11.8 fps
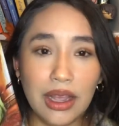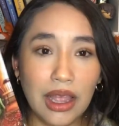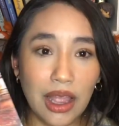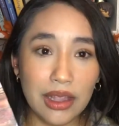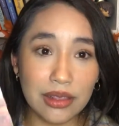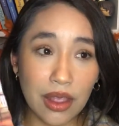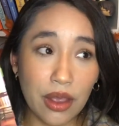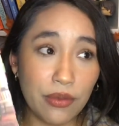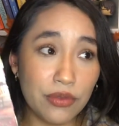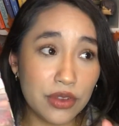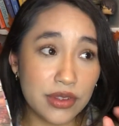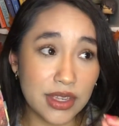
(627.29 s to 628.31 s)
I
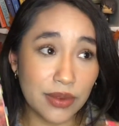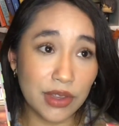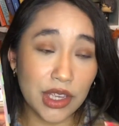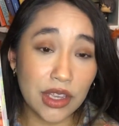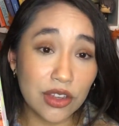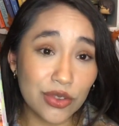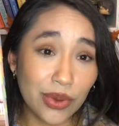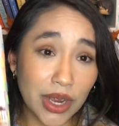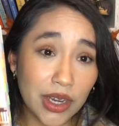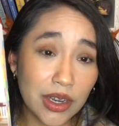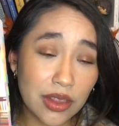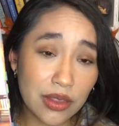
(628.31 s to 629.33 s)
loved Stephen King's
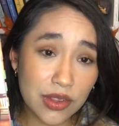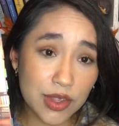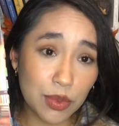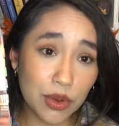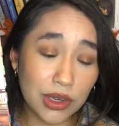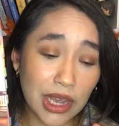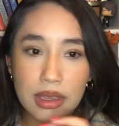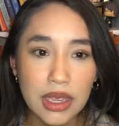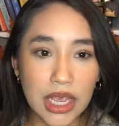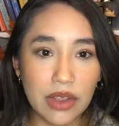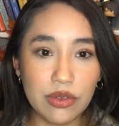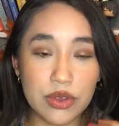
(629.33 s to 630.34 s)
writing in this book.
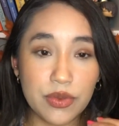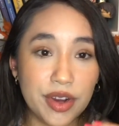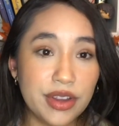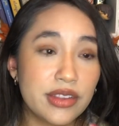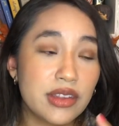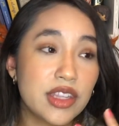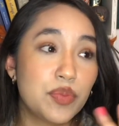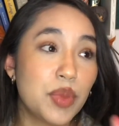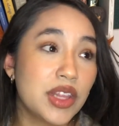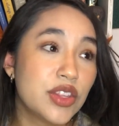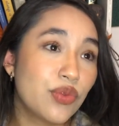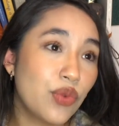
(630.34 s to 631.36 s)
It was very
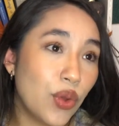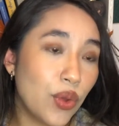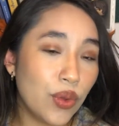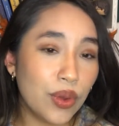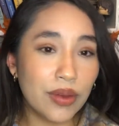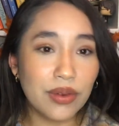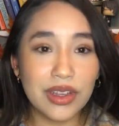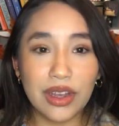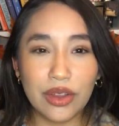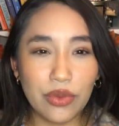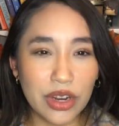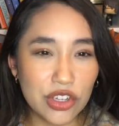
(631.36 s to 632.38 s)
suspenseful,
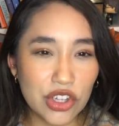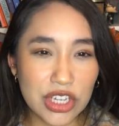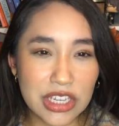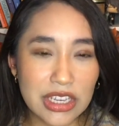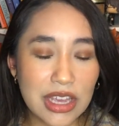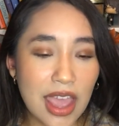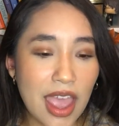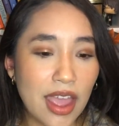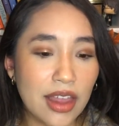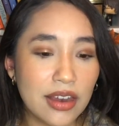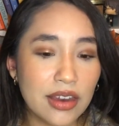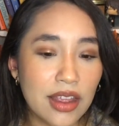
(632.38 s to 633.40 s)
gut-wrenching,
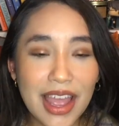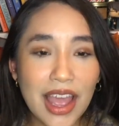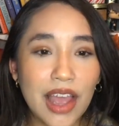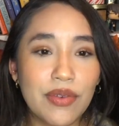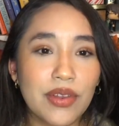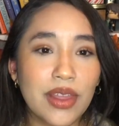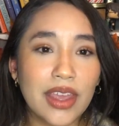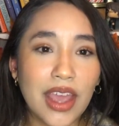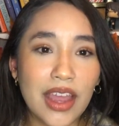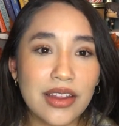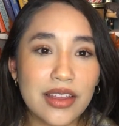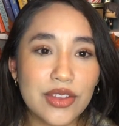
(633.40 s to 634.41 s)
and I feel like
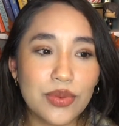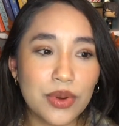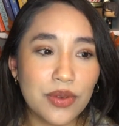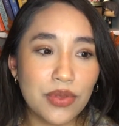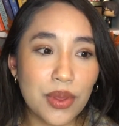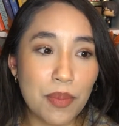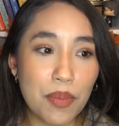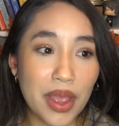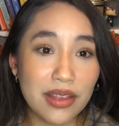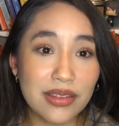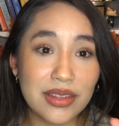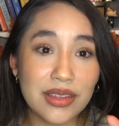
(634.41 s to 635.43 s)
Annie is one of the
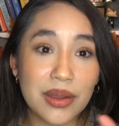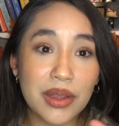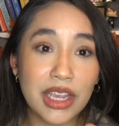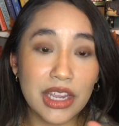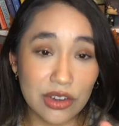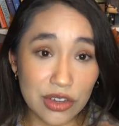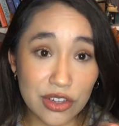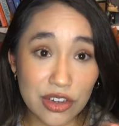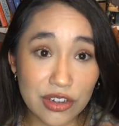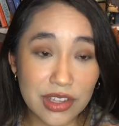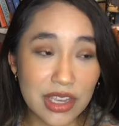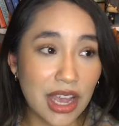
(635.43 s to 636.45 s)
best
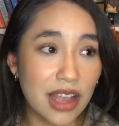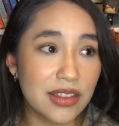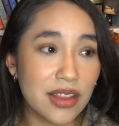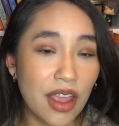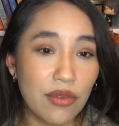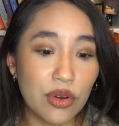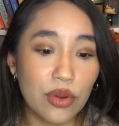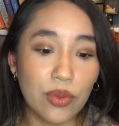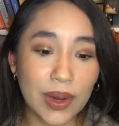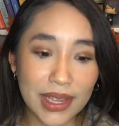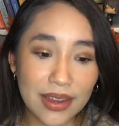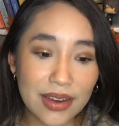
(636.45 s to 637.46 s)
characters he has ever
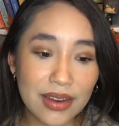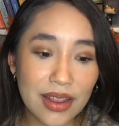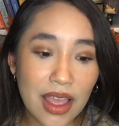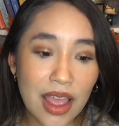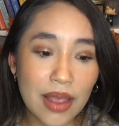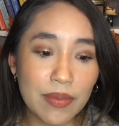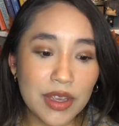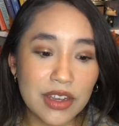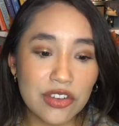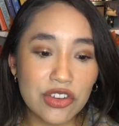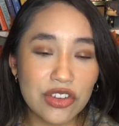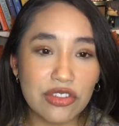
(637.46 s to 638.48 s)
written because
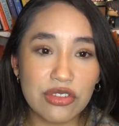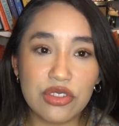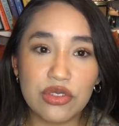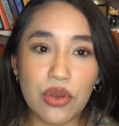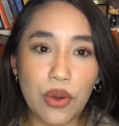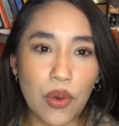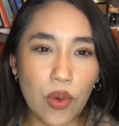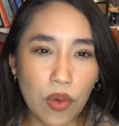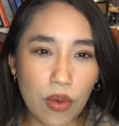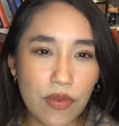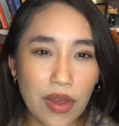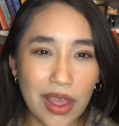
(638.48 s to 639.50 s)
she's just so
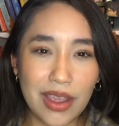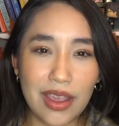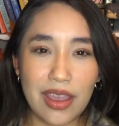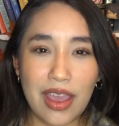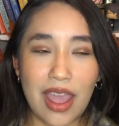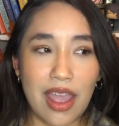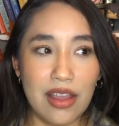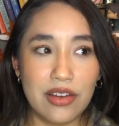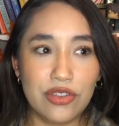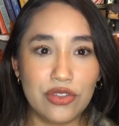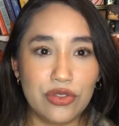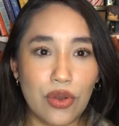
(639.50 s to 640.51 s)
horrifying and
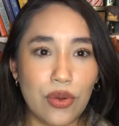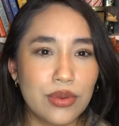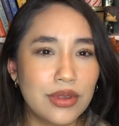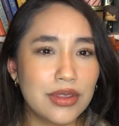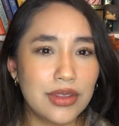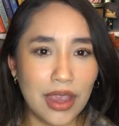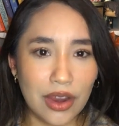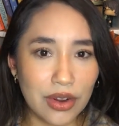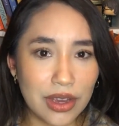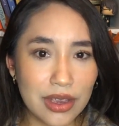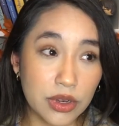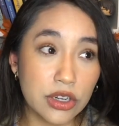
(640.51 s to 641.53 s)
so
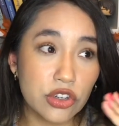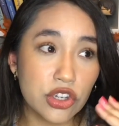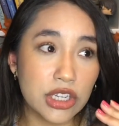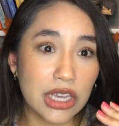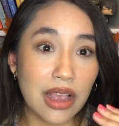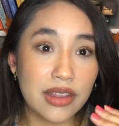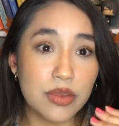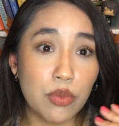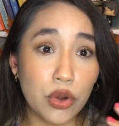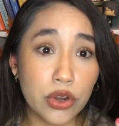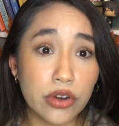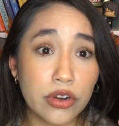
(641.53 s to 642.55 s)
scary. She has
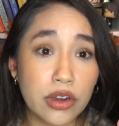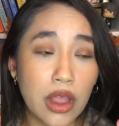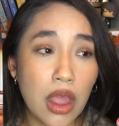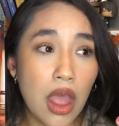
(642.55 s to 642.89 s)
murdered